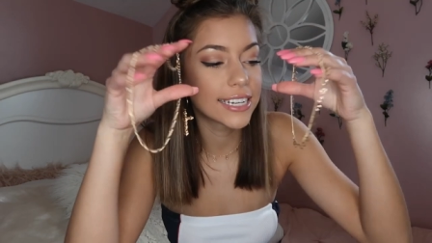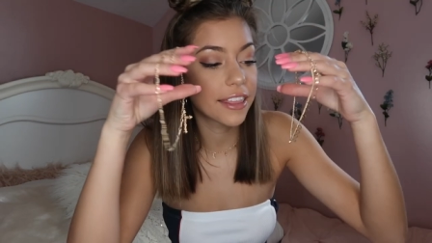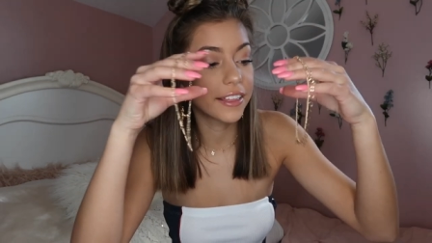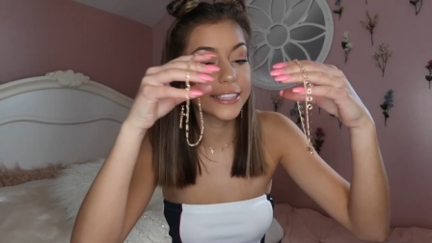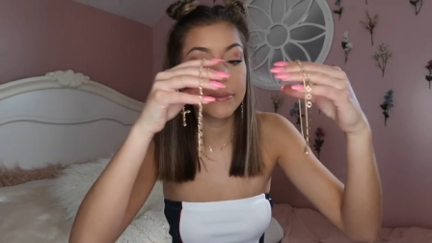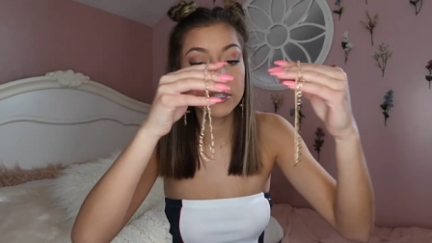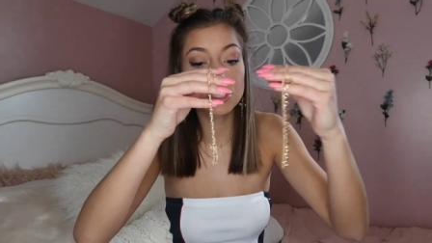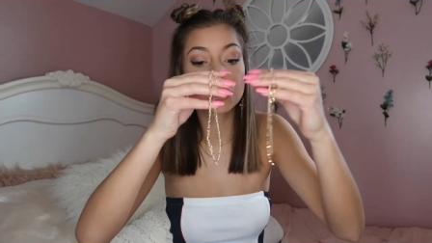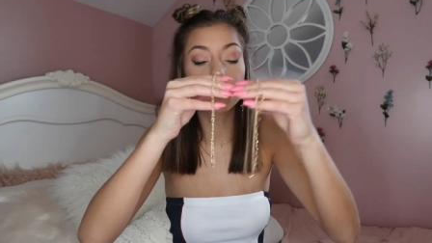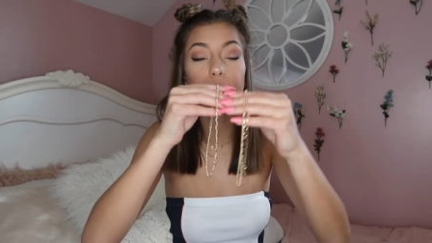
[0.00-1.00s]
and I think they'd
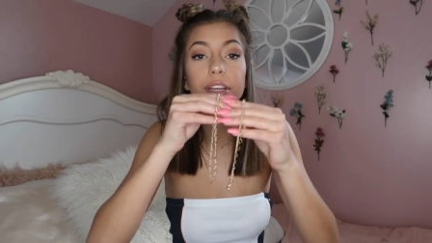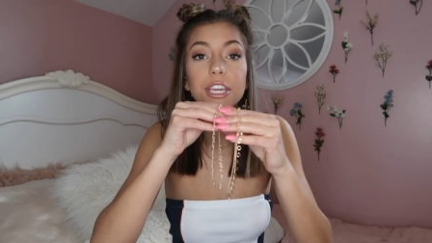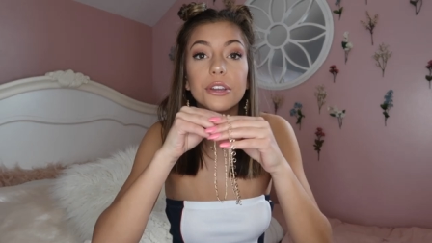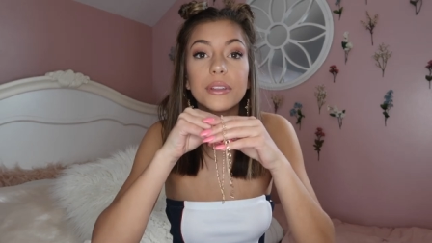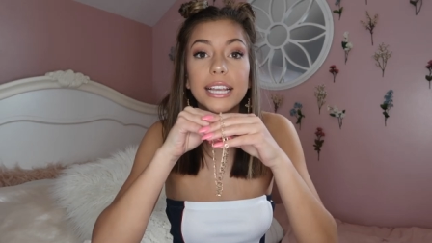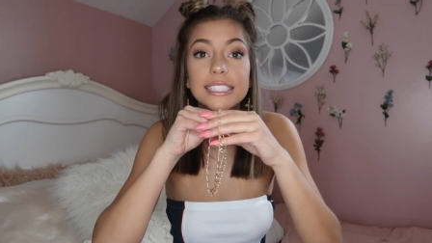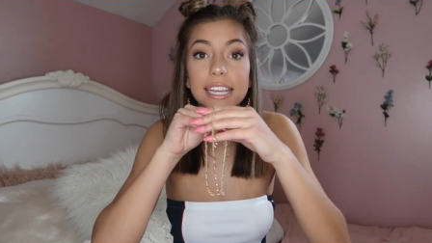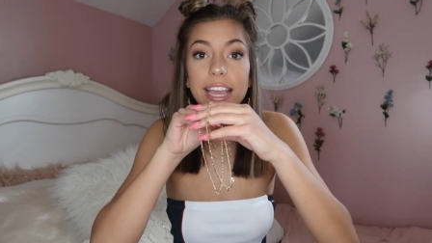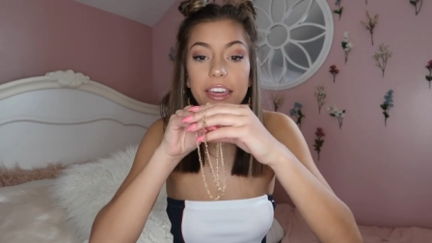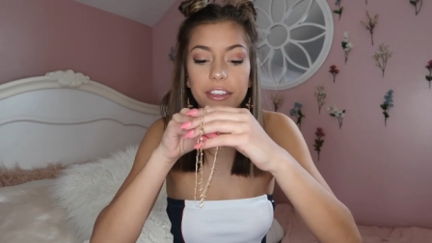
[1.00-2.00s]
be super cute
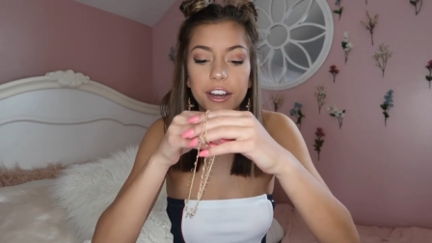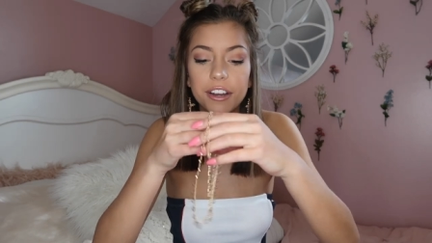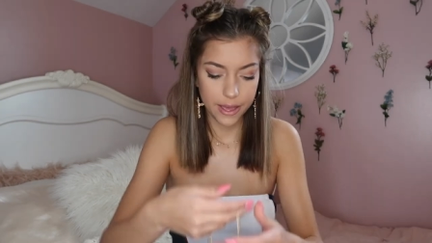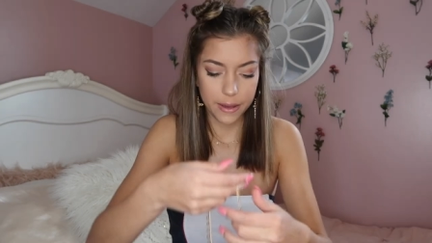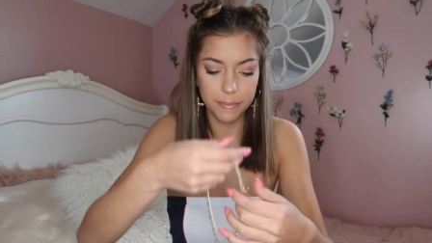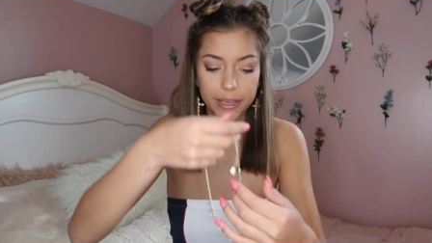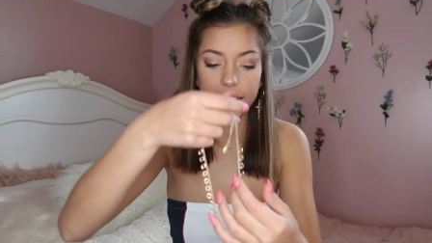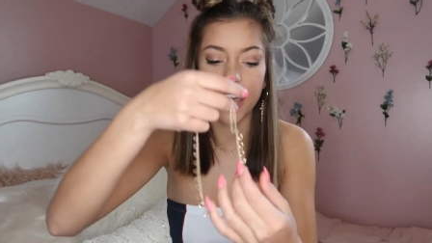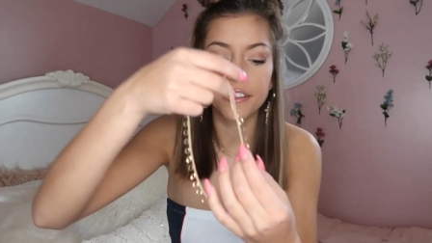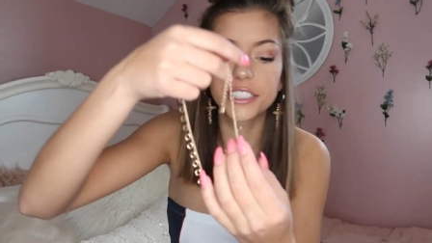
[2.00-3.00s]
like together.
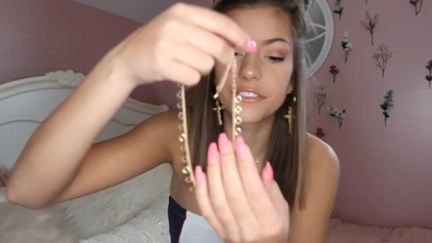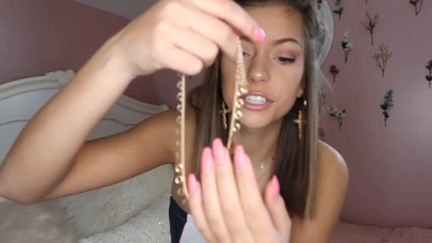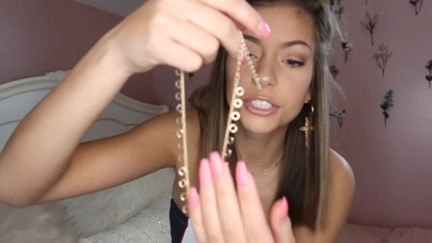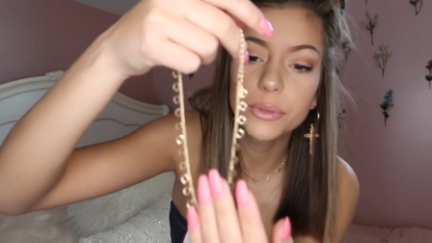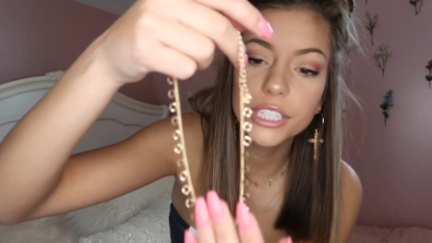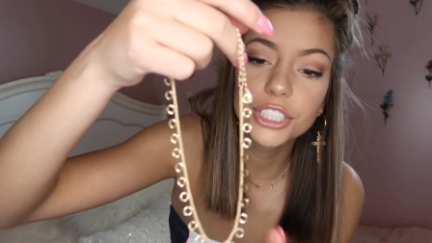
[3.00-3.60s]
But yeah, this first one